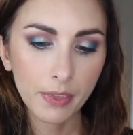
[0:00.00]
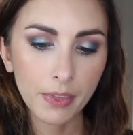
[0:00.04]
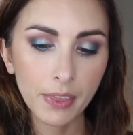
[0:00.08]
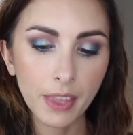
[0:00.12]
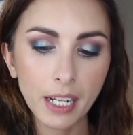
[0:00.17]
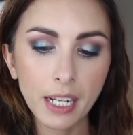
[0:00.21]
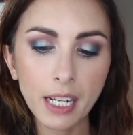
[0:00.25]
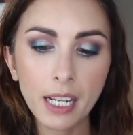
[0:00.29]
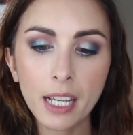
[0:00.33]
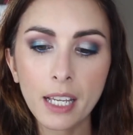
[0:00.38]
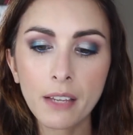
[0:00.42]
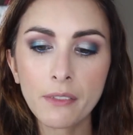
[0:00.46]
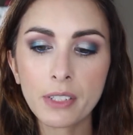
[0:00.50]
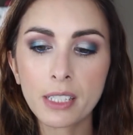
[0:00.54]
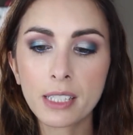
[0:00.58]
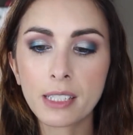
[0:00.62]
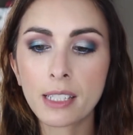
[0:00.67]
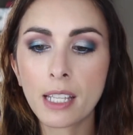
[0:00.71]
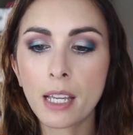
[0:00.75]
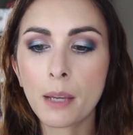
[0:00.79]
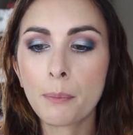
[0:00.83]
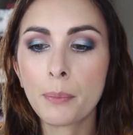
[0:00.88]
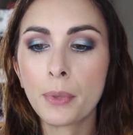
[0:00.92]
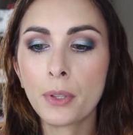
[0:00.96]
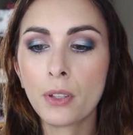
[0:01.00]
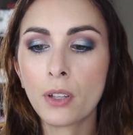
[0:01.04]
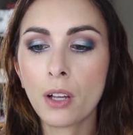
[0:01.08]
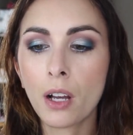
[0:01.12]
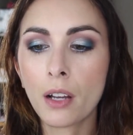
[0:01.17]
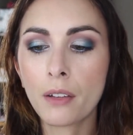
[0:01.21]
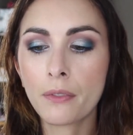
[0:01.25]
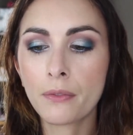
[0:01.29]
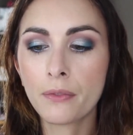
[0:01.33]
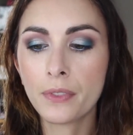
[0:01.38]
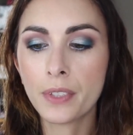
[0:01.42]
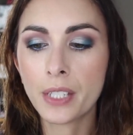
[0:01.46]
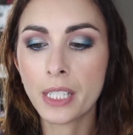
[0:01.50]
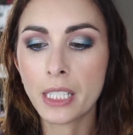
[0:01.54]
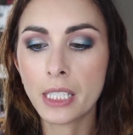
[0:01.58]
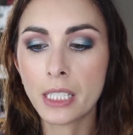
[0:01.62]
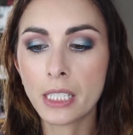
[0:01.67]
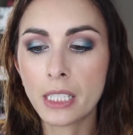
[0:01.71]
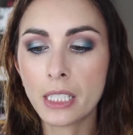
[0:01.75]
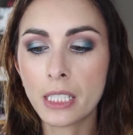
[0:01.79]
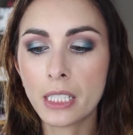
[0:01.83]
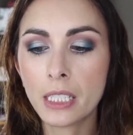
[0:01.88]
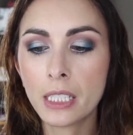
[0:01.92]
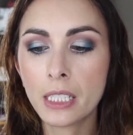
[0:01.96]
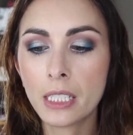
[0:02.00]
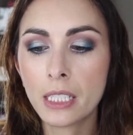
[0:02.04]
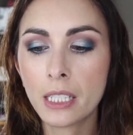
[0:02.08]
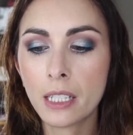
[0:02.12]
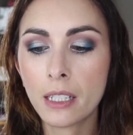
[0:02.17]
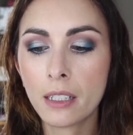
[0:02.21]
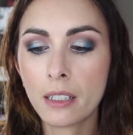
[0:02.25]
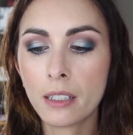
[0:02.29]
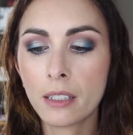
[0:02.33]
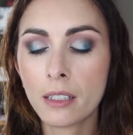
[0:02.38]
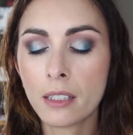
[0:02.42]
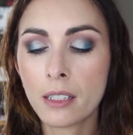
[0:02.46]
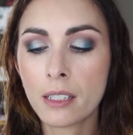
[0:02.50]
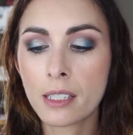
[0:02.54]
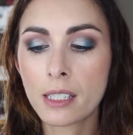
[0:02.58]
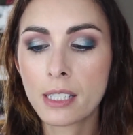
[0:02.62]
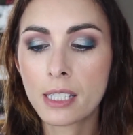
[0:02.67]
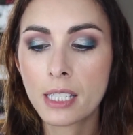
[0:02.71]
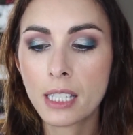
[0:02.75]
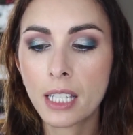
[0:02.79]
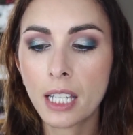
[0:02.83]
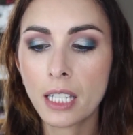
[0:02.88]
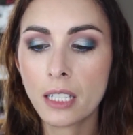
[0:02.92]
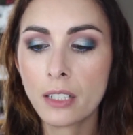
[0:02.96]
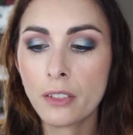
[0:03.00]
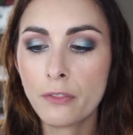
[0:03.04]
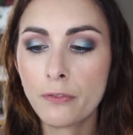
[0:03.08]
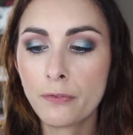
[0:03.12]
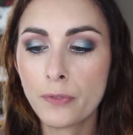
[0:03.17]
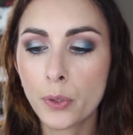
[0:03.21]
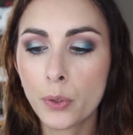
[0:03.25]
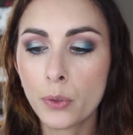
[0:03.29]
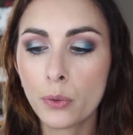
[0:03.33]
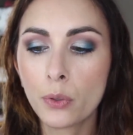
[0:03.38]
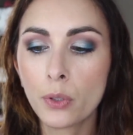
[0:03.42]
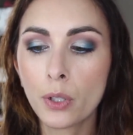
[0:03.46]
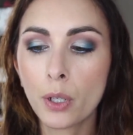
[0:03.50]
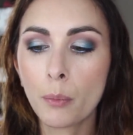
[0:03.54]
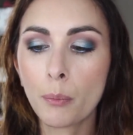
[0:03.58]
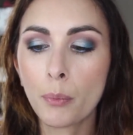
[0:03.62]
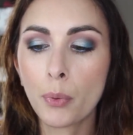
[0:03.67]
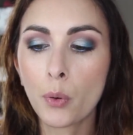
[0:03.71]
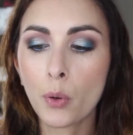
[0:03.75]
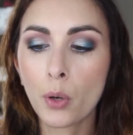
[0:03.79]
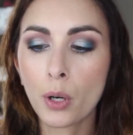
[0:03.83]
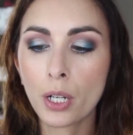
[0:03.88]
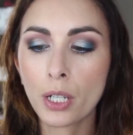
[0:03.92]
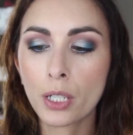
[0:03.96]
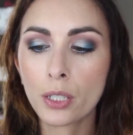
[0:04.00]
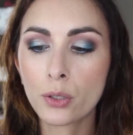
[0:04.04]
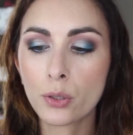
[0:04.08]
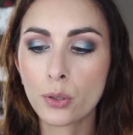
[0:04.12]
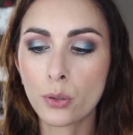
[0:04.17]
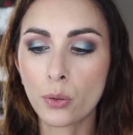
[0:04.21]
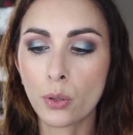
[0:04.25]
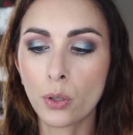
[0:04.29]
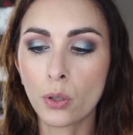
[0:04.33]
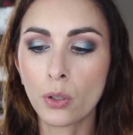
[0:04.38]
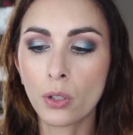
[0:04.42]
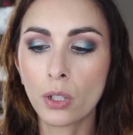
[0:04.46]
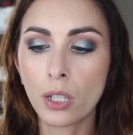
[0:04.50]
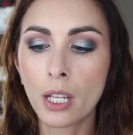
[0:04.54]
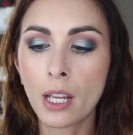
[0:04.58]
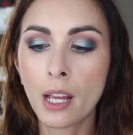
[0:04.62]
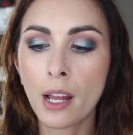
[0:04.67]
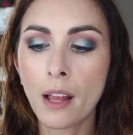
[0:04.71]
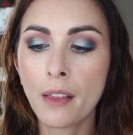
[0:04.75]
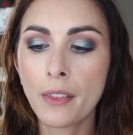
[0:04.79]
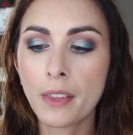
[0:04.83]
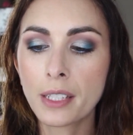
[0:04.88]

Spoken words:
Then I have a sample of the Skin Food Pore Control.